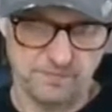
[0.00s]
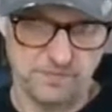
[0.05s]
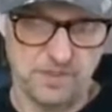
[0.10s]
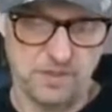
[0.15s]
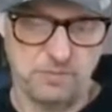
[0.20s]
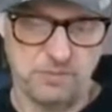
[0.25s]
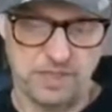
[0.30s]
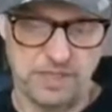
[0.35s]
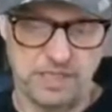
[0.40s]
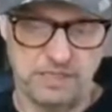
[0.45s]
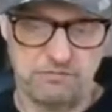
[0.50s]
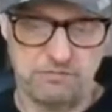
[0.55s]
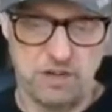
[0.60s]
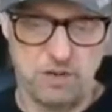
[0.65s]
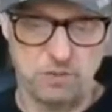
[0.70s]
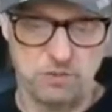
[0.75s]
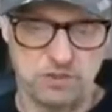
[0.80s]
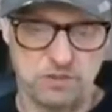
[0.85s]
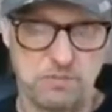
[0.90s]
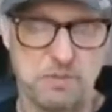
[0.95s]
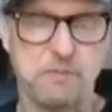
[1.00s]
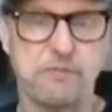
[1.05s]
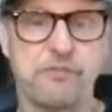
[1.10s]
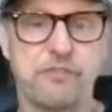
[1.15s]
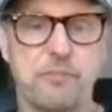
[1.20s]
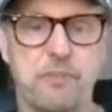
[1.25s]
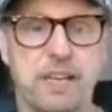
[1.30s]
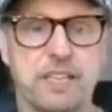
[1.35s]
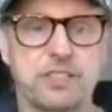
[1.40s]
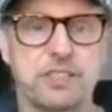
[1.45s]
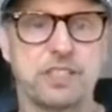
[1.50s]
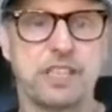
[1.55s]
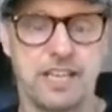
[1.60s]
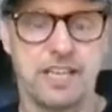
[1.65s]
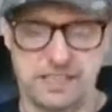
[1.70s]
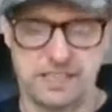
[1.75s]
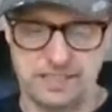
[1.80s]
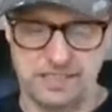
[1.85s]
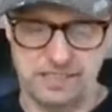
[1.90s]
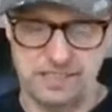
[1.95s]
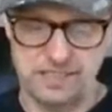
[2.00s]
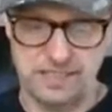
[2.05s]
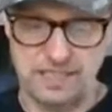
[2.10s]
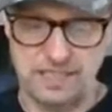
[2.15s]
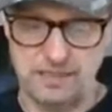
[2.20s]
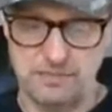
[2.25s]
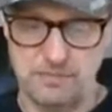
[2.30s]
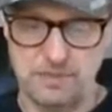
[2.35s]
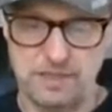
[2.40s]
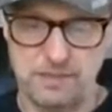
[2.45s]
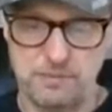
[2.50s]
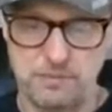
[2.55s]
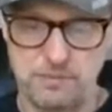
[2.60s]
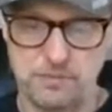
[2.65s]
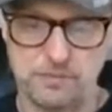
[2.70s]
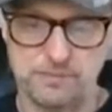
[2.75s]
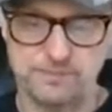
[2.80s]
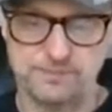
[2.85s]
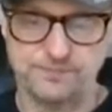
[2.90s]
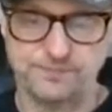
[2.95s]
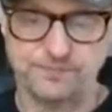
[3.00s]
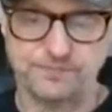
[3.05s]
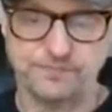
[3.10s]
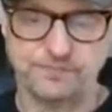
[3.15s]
And we're going to roll some information out to you today, people.